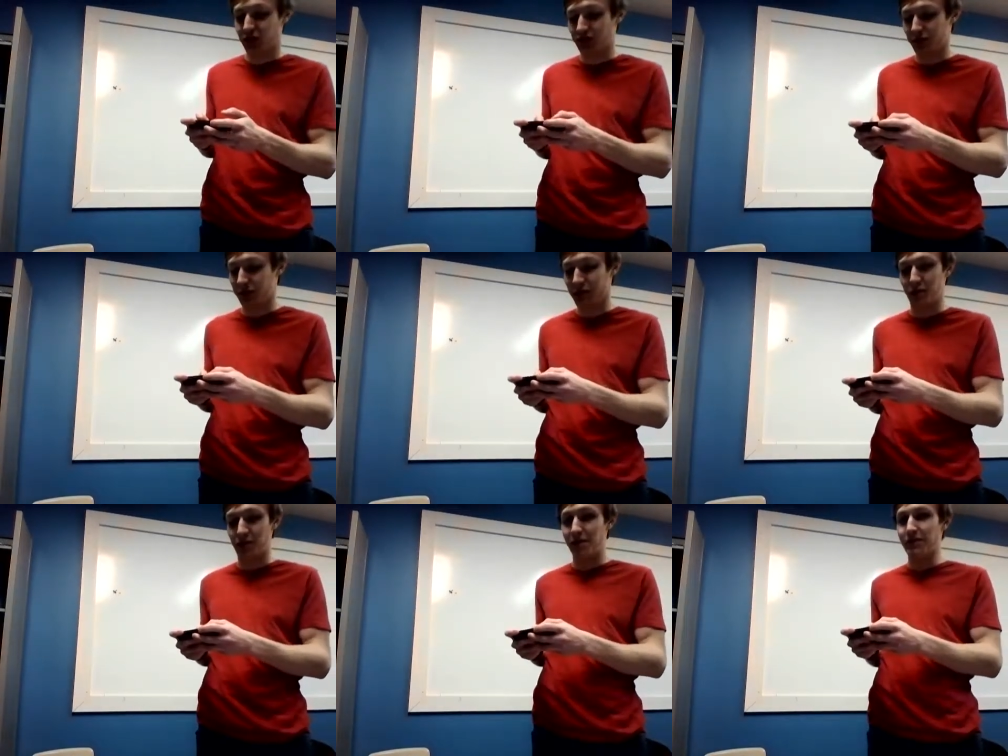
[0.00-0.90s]
you can buy
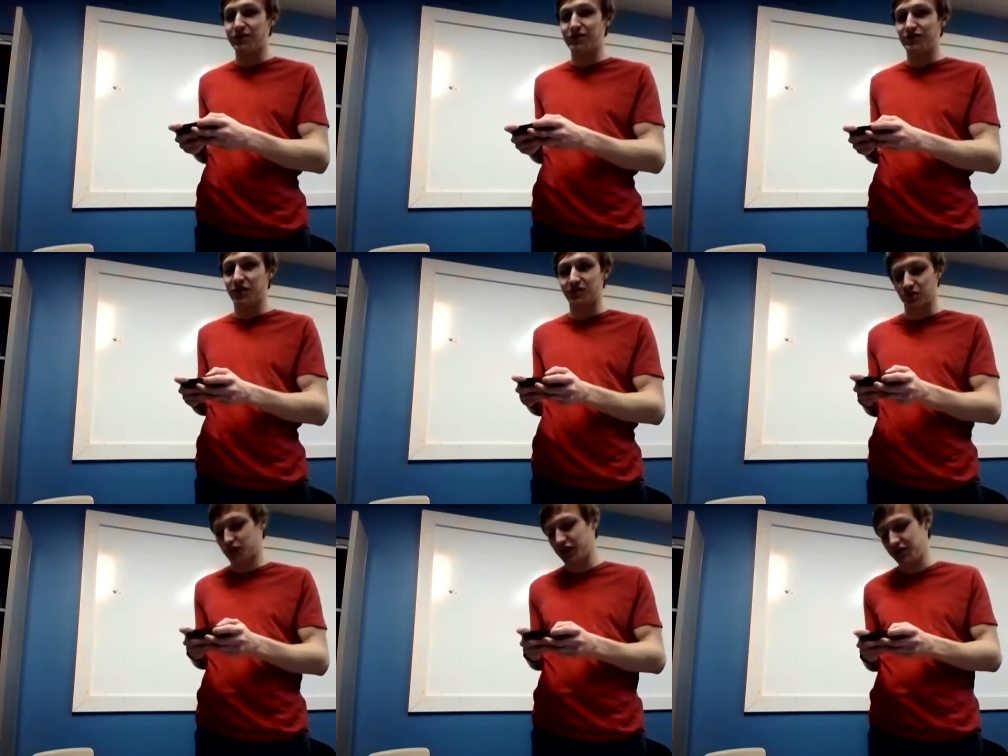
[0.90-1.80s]
properties and stuff, so
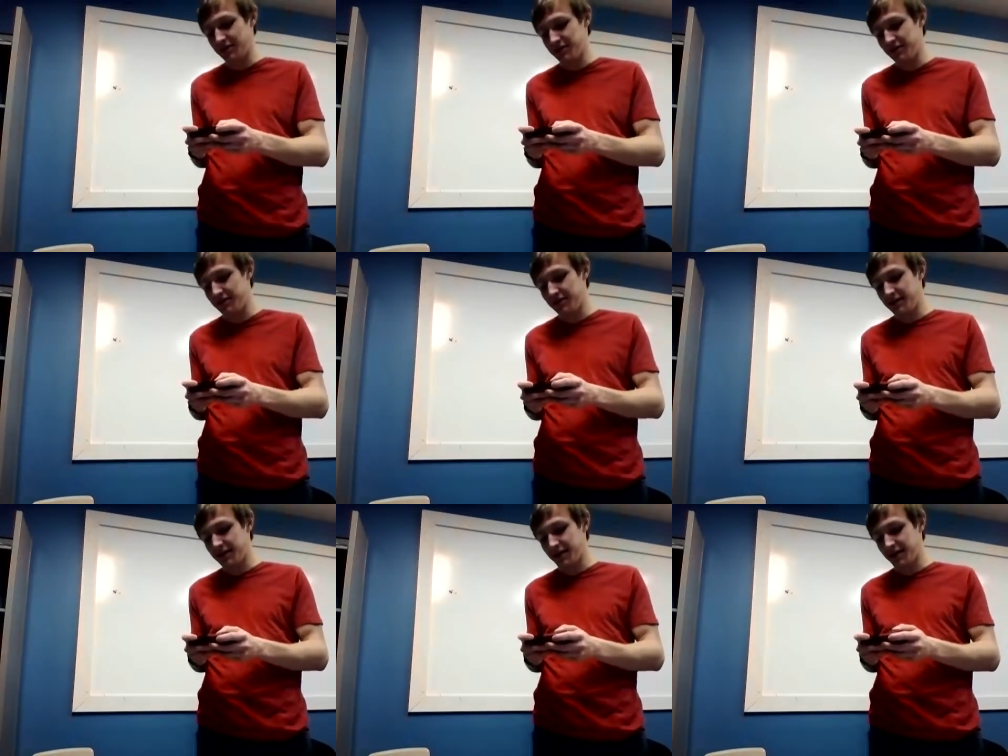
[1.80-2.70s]
it's kind of neat.
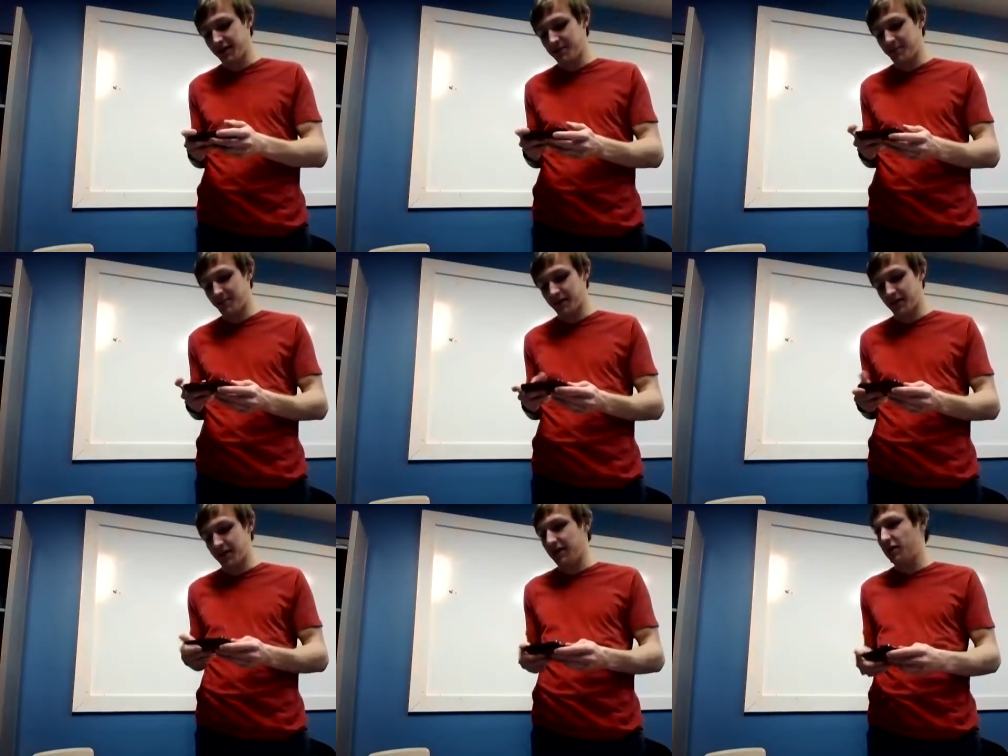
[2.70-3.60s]

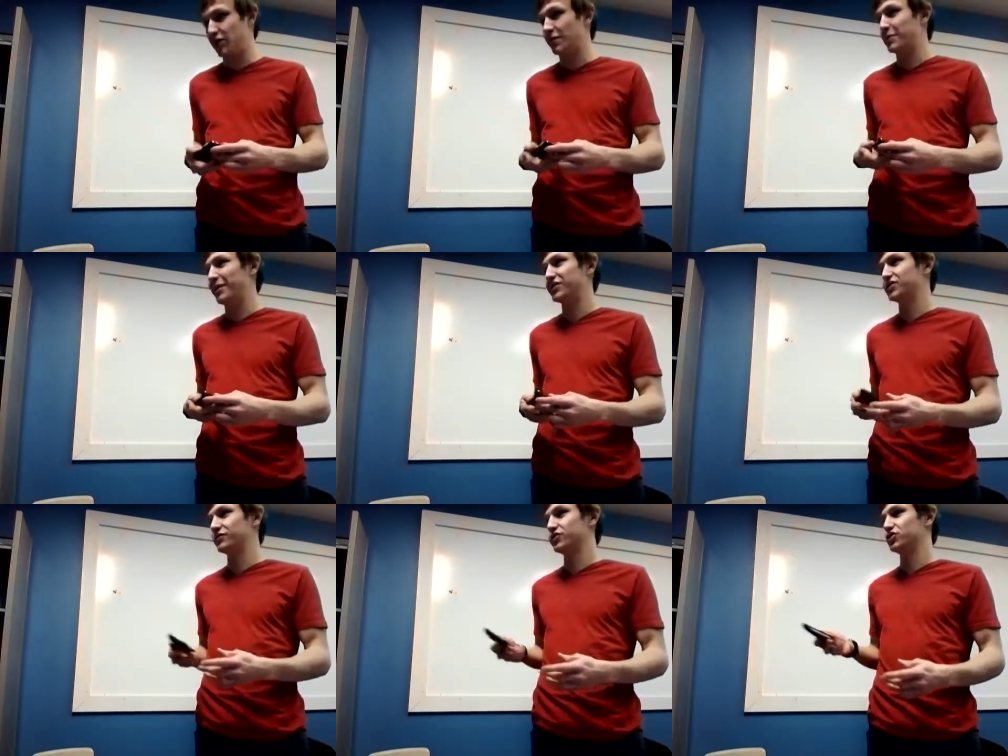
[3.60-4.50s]
Here, I'm going to pass
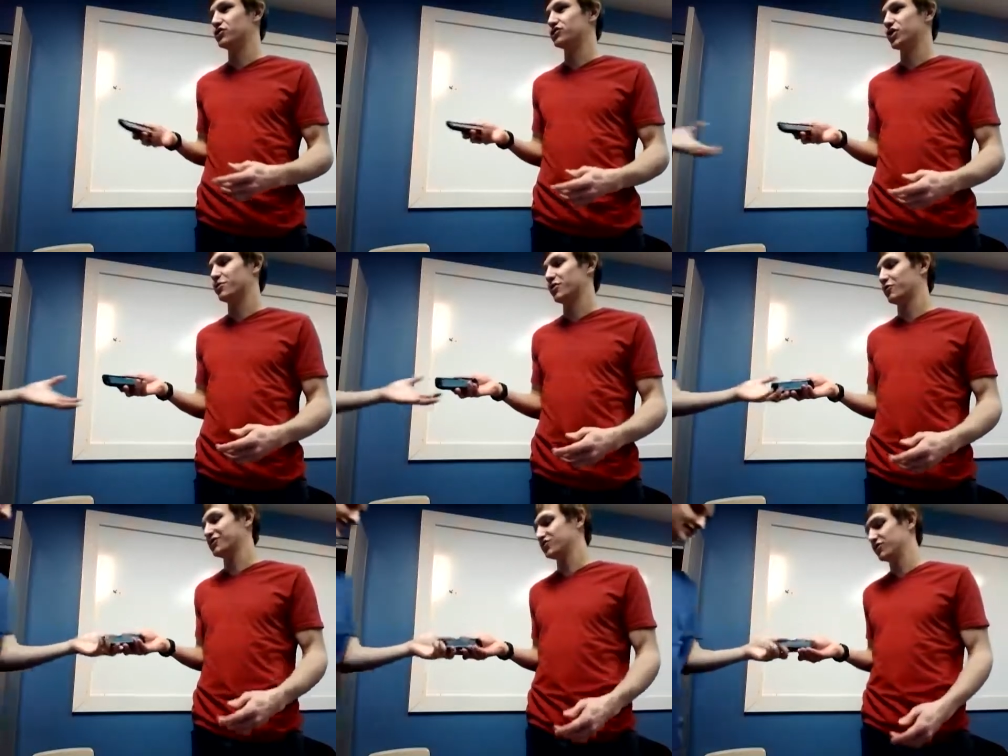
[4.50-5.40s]
it off to Joe to talk about the
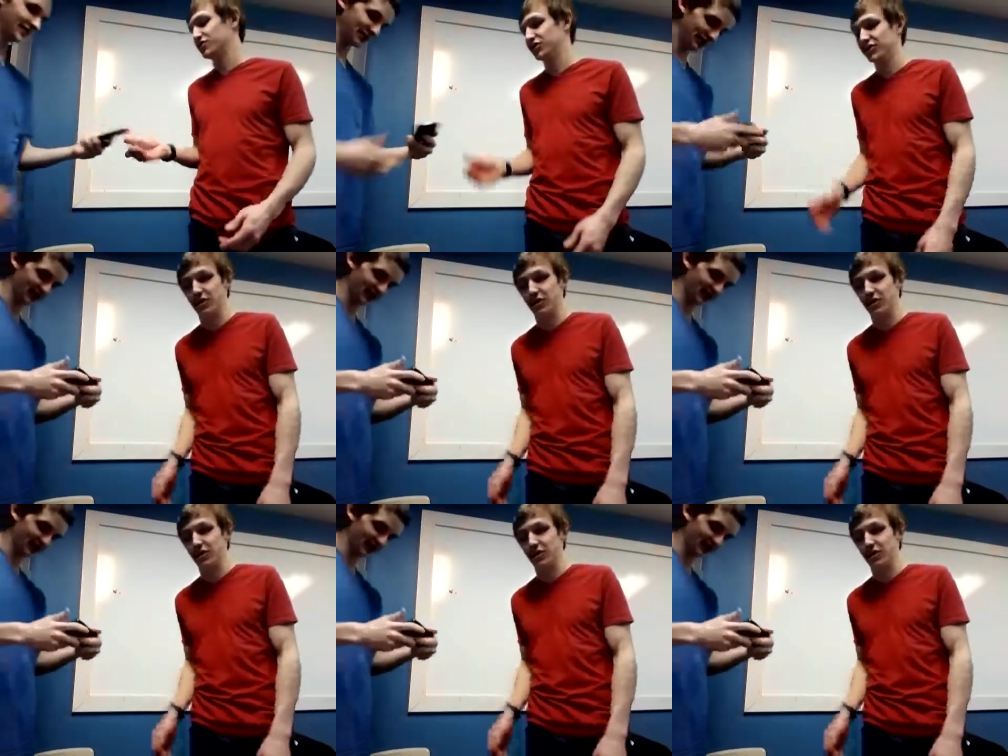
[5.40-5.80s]
registration and